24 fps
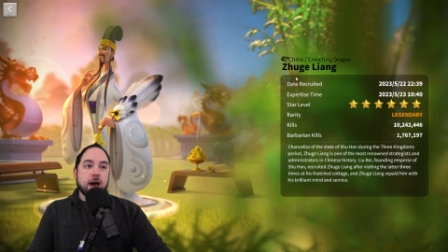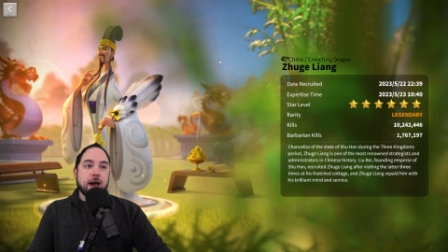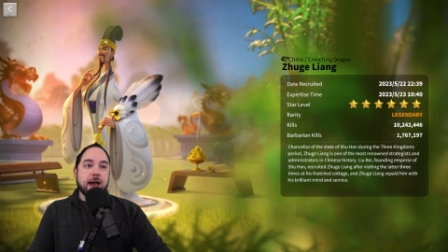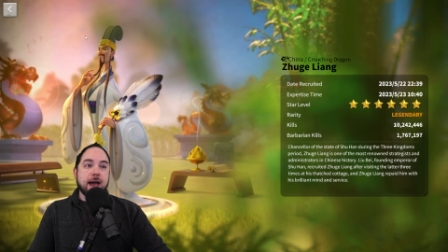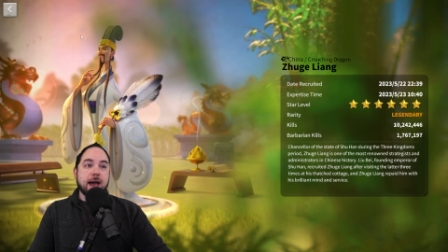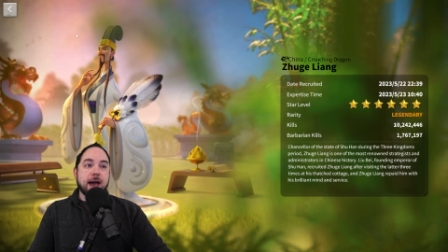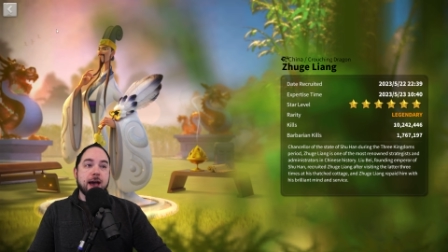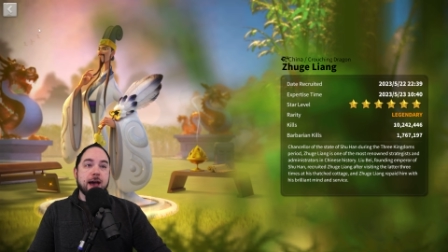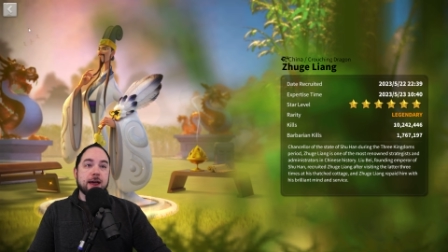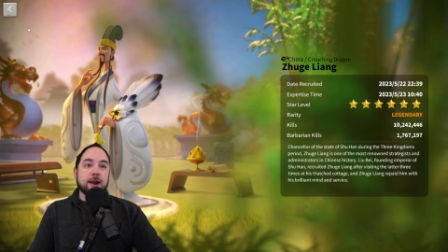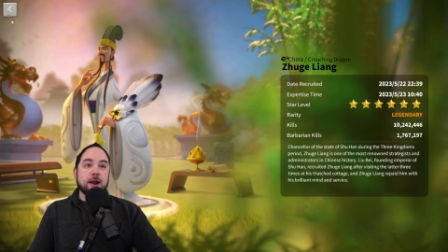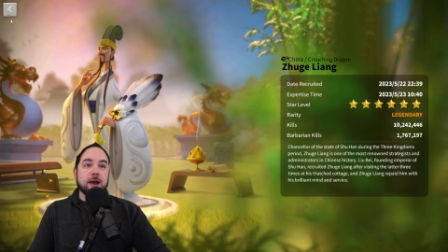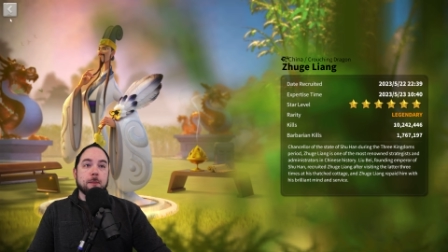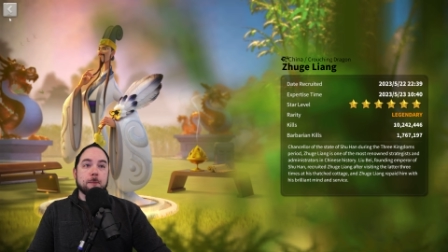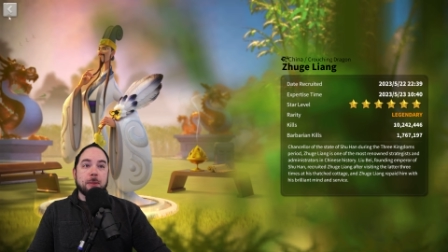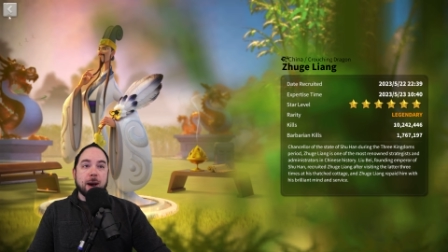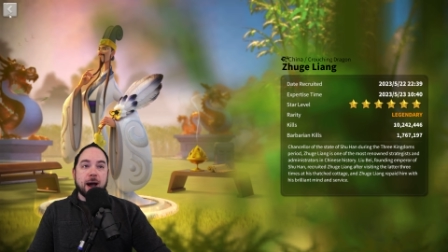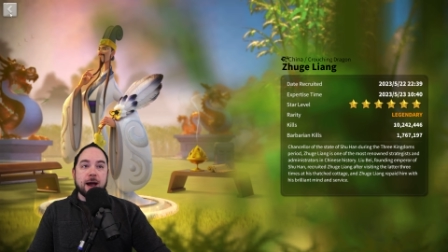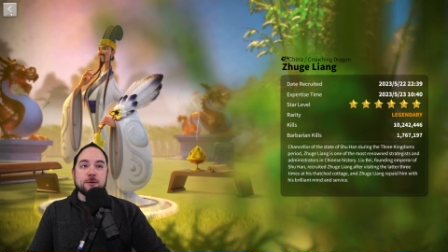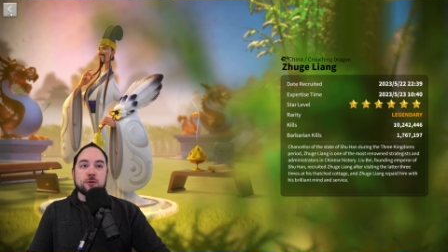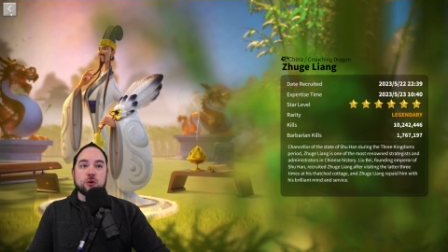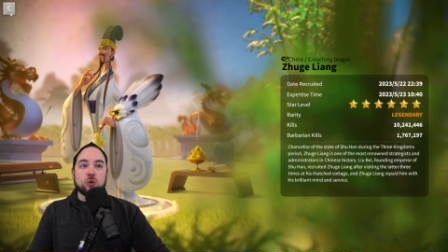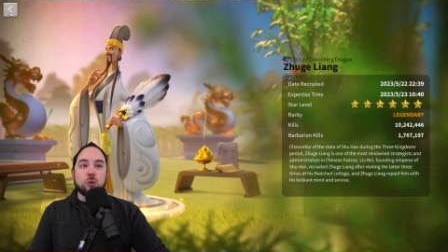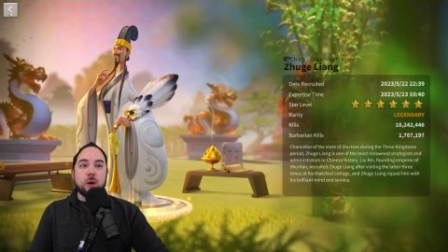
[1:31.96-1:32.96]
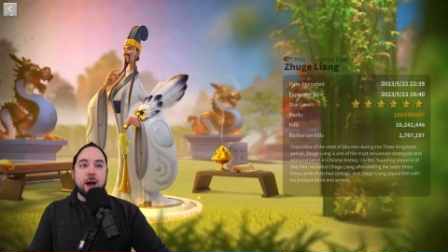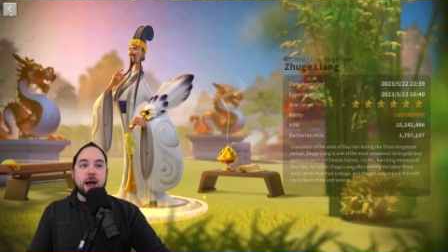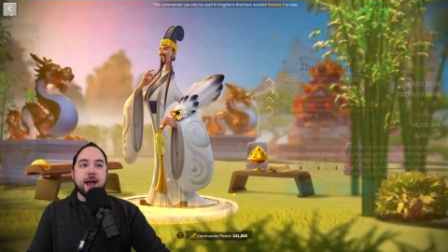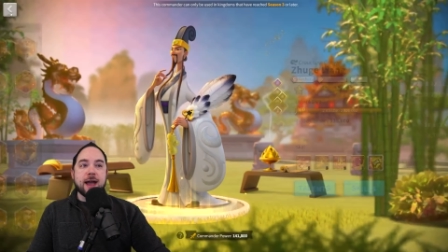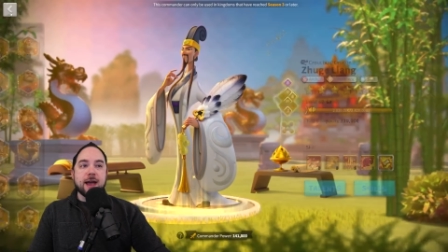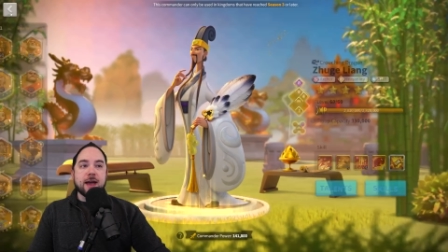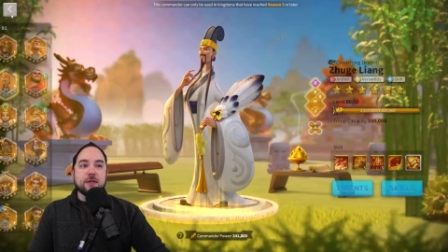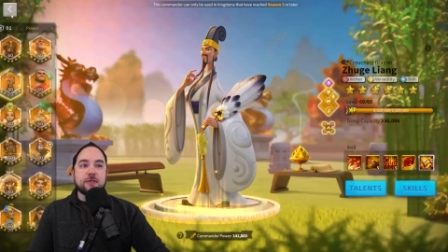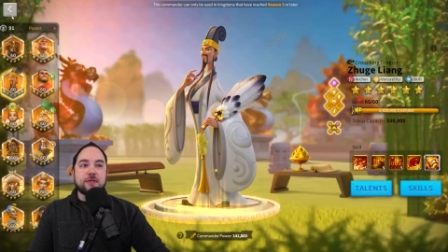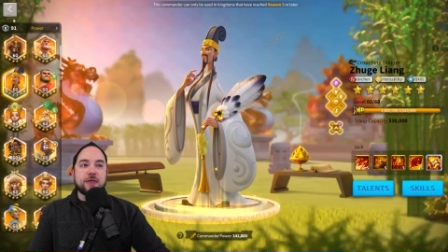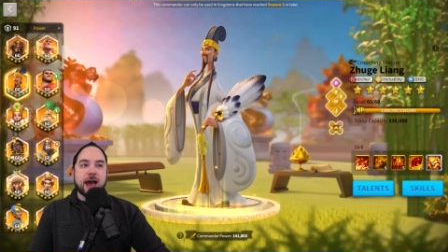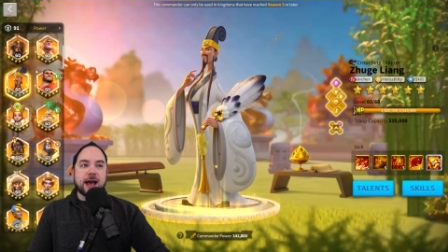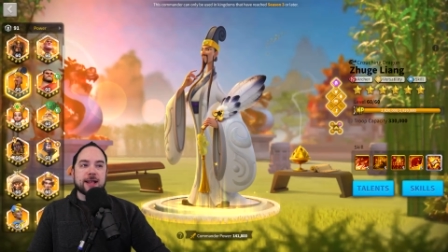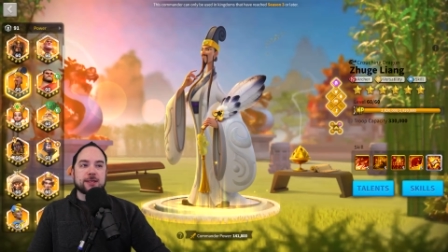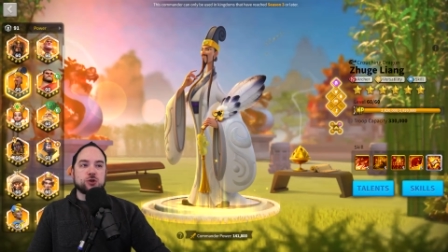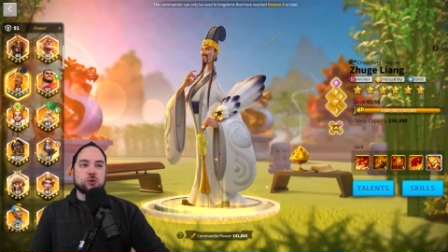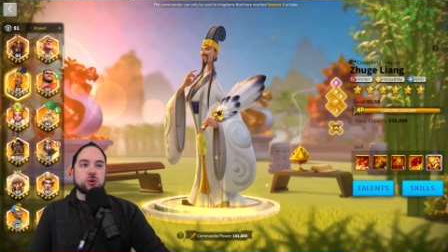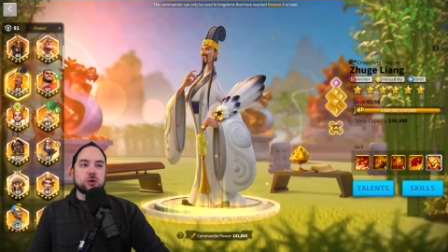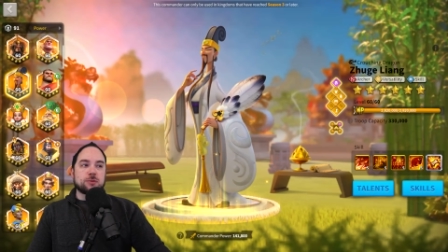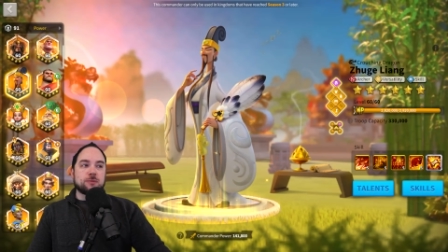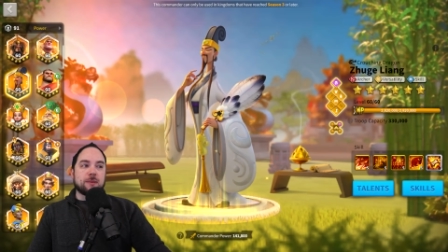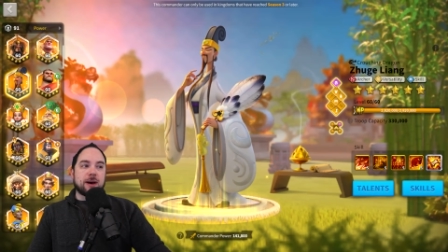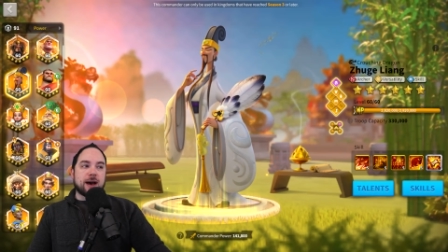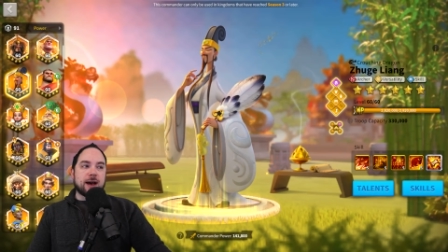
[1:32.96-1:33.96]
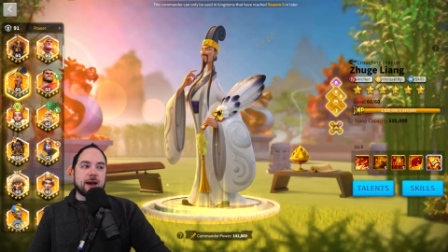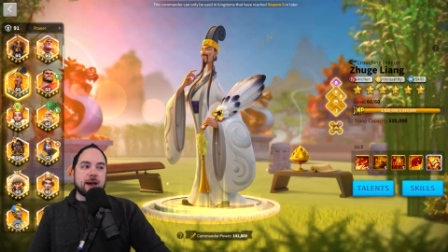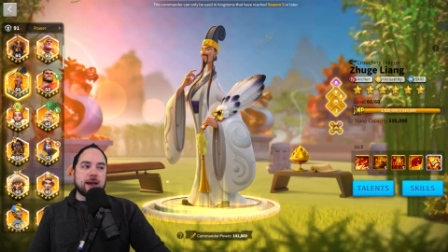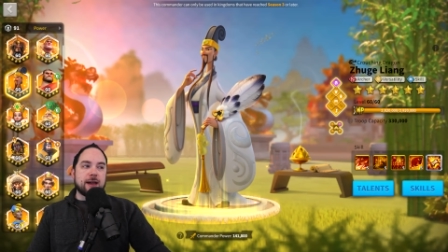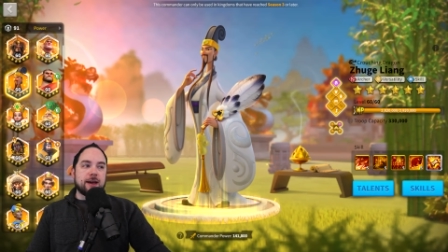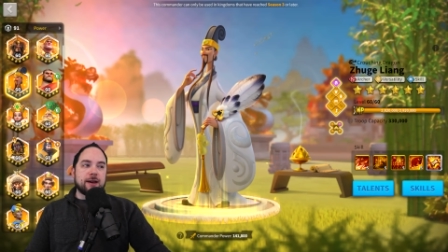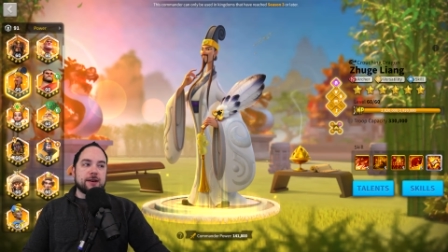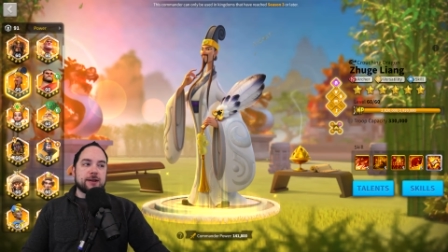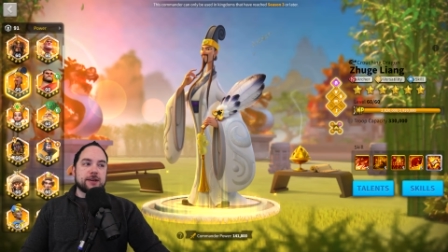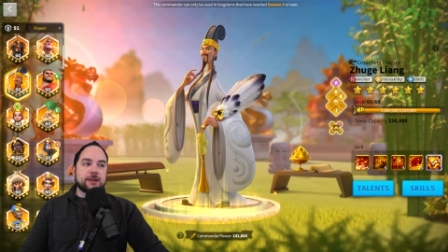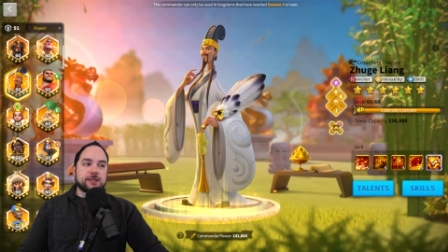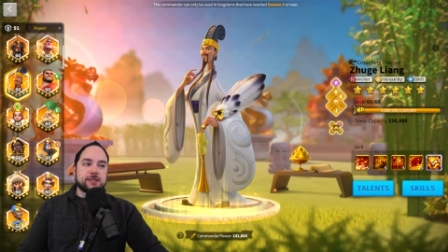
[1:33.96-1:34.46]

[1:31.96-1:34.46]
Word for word: And by the way, that's with my